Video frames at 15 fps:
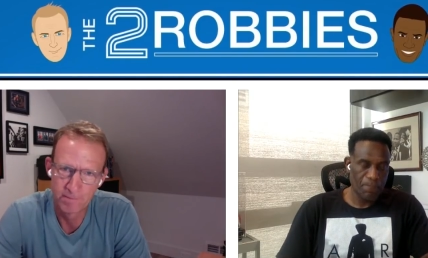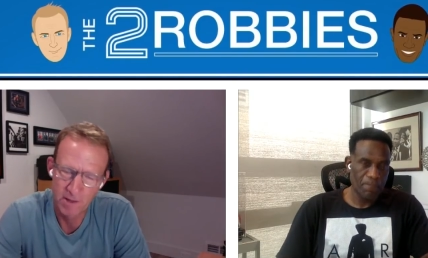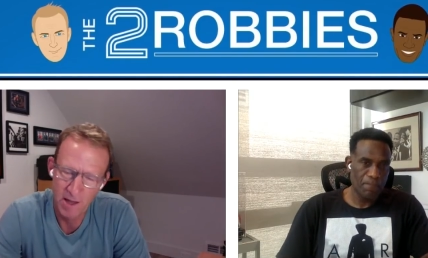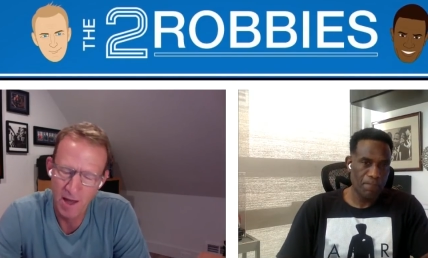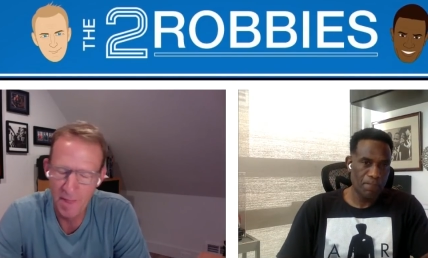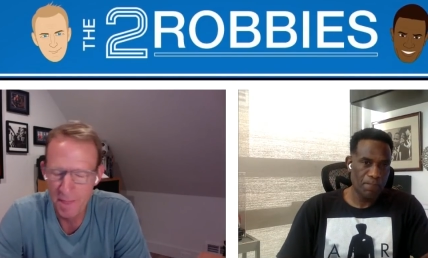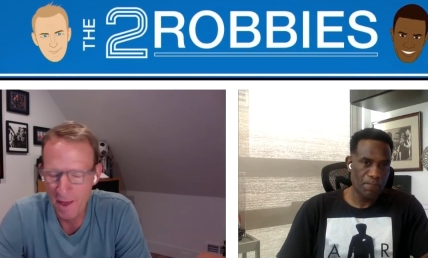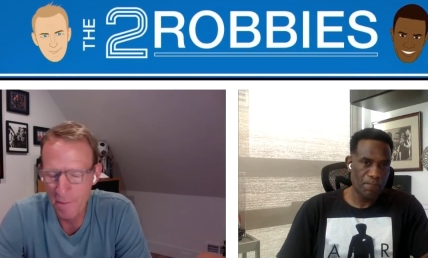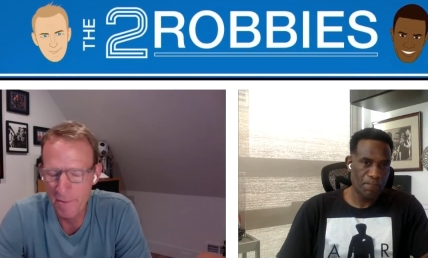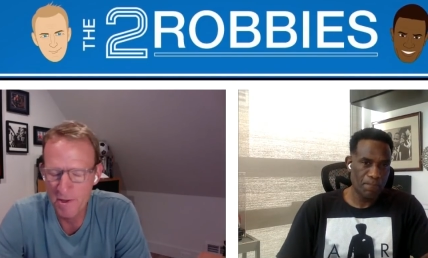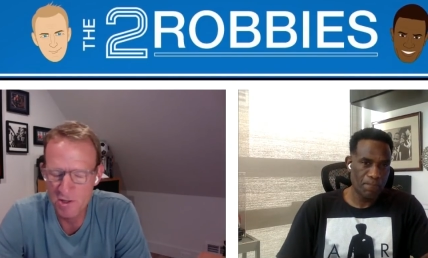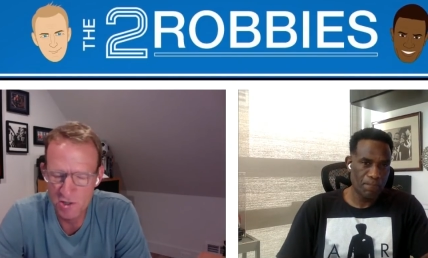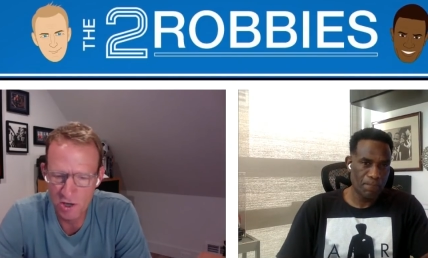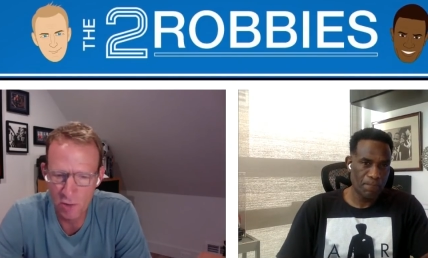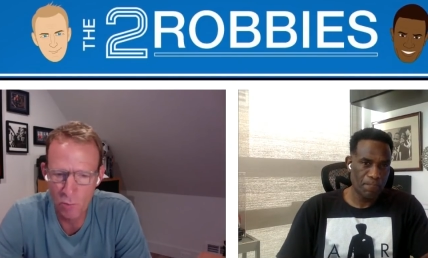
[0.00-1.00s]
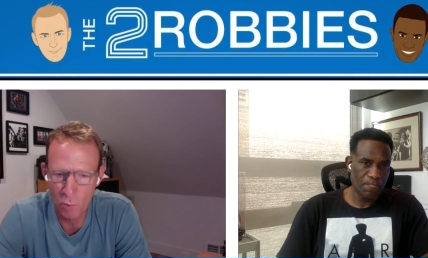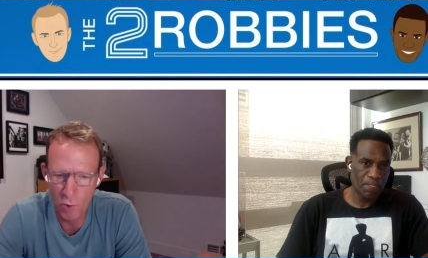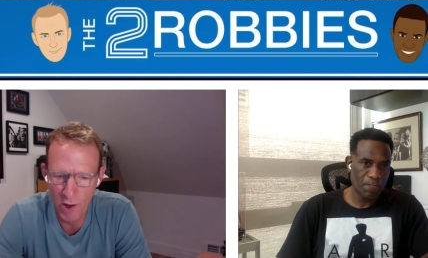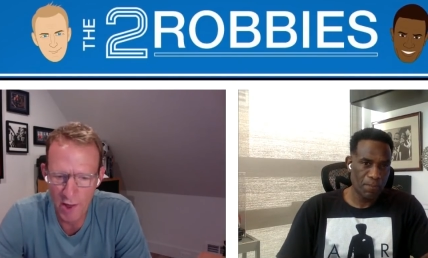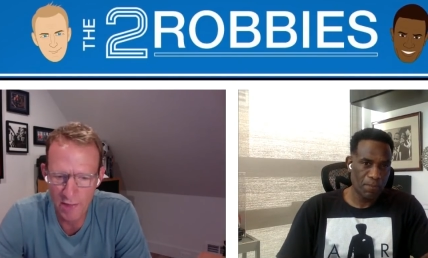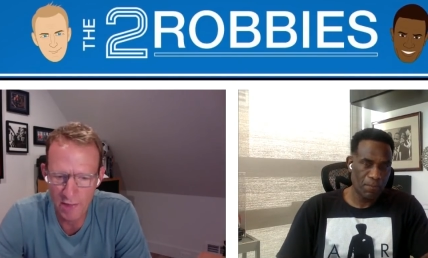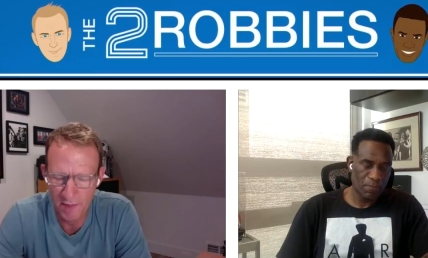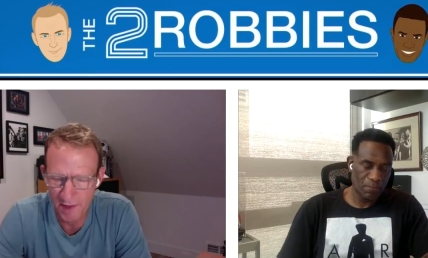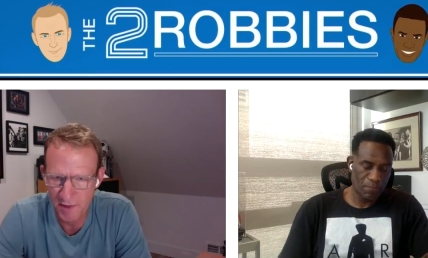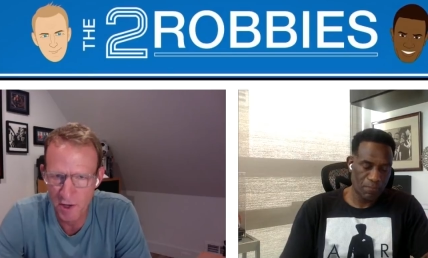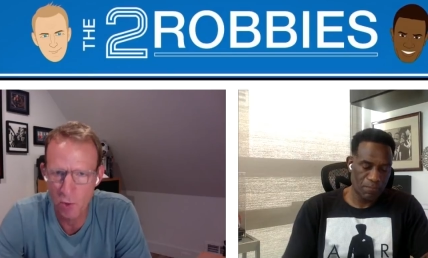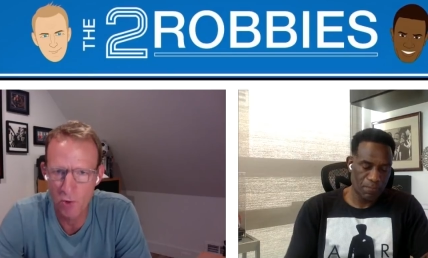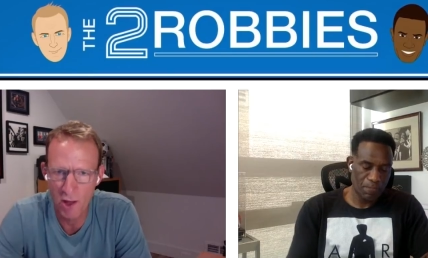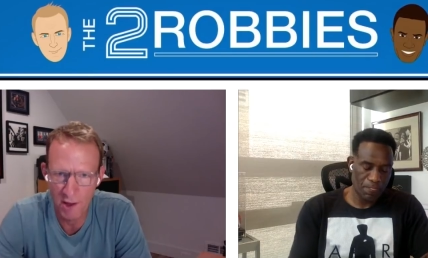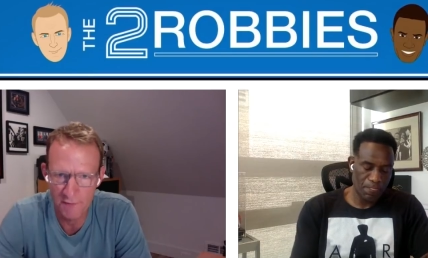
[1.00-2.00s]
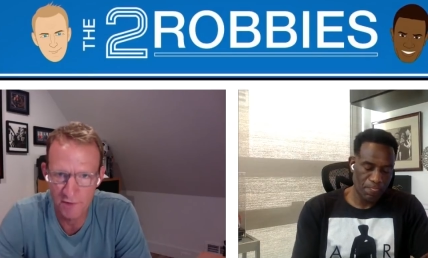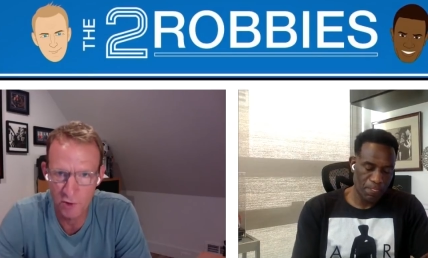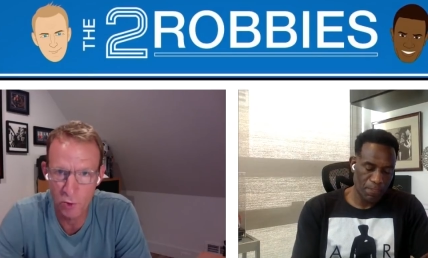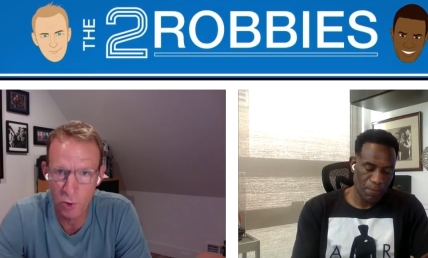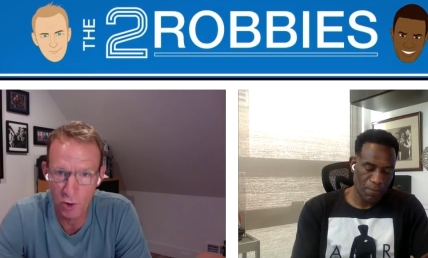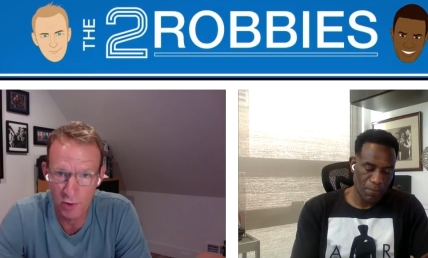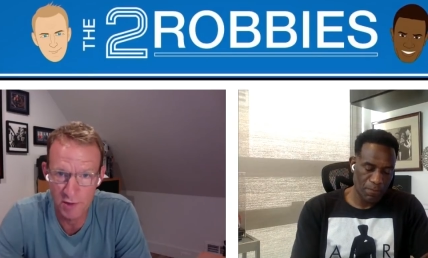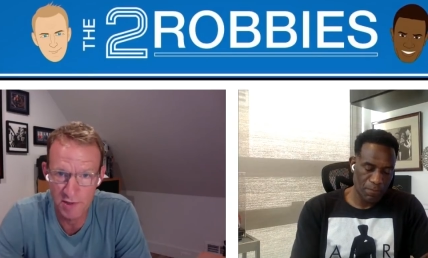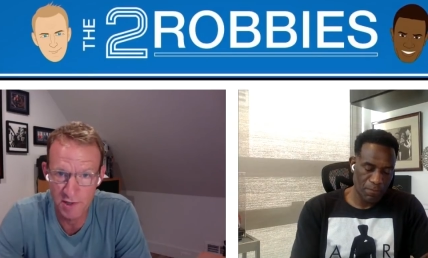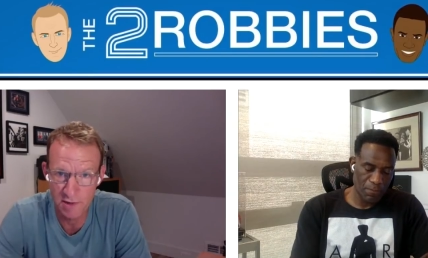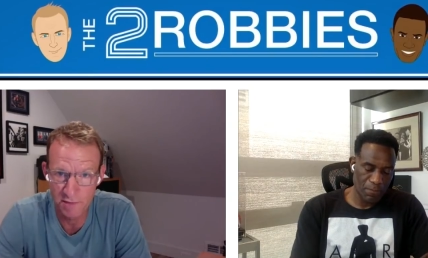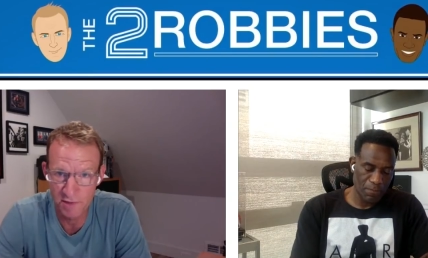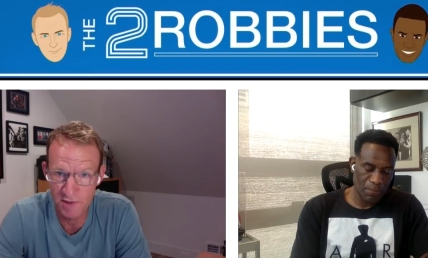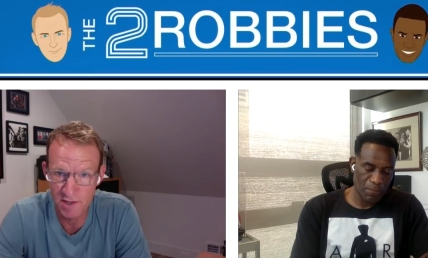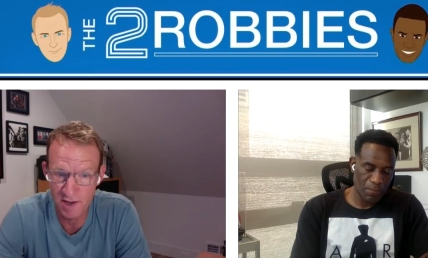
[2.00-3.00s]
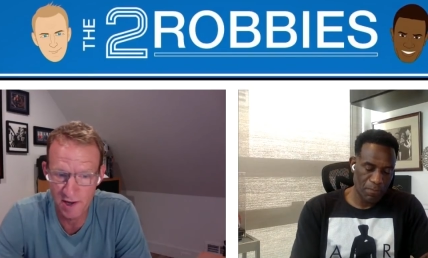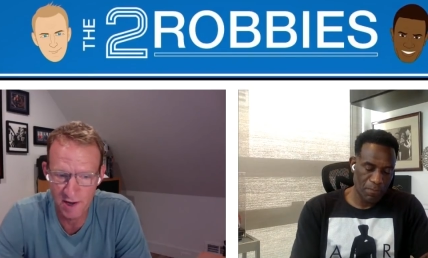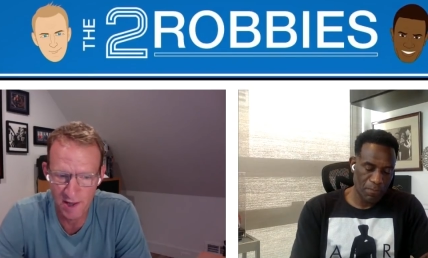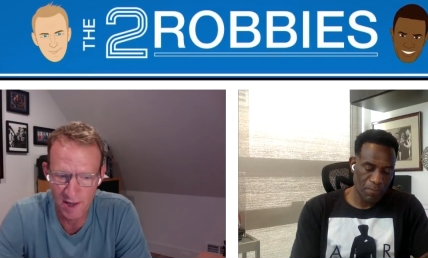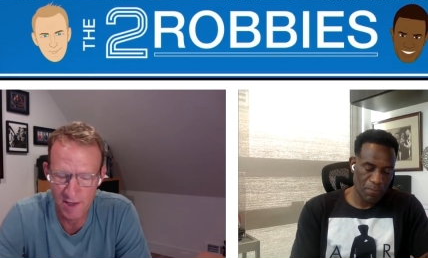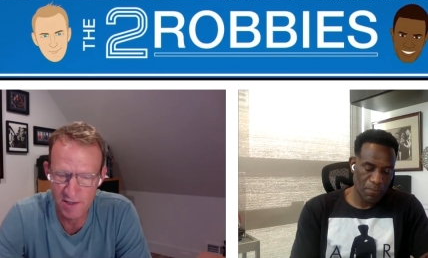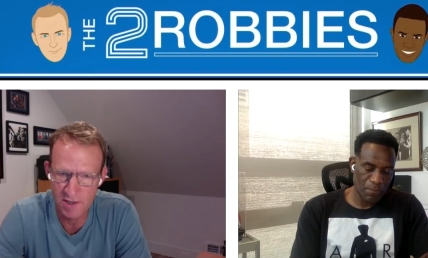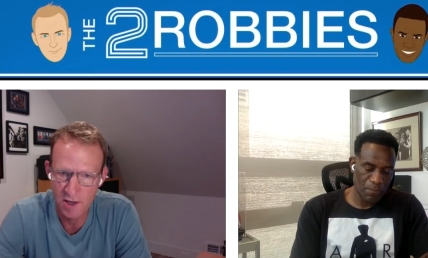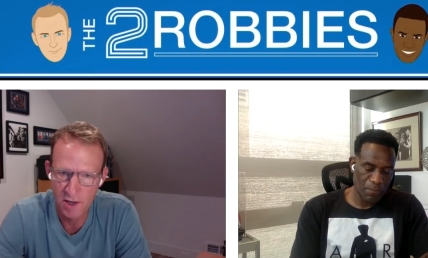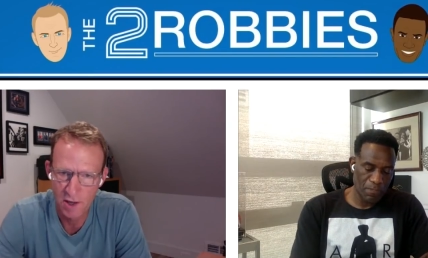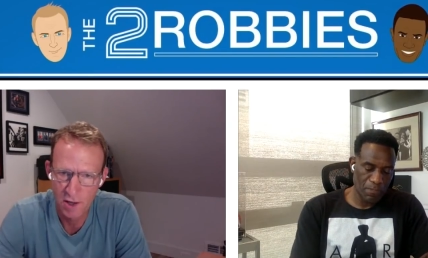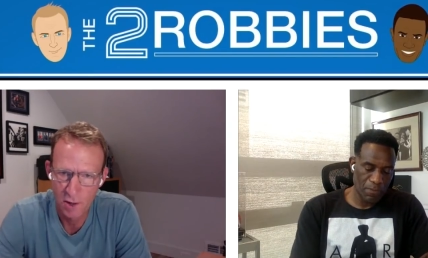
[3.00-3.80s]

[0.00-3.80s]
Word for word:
Speaker 1: can there be some way that they don't have to quarantine for 10 days